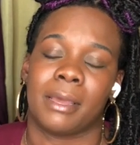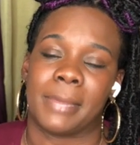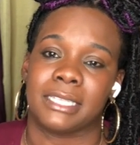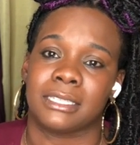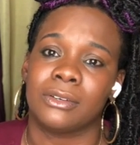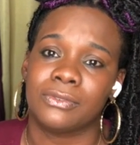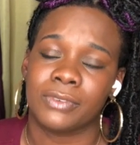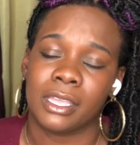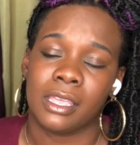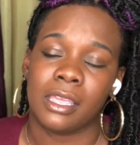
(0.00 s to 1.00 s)
myself.
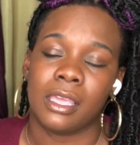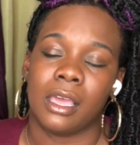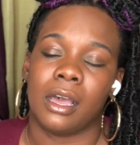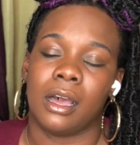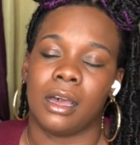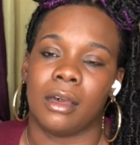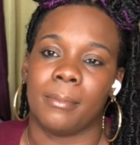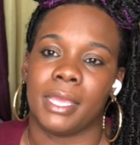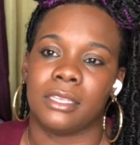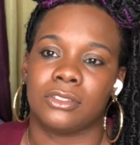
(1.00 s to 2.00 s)

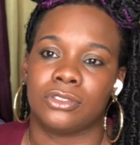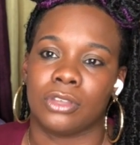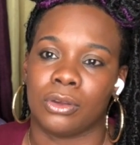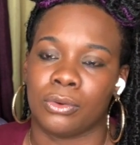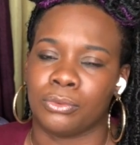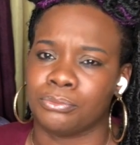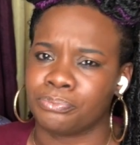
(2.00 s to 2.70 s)
And so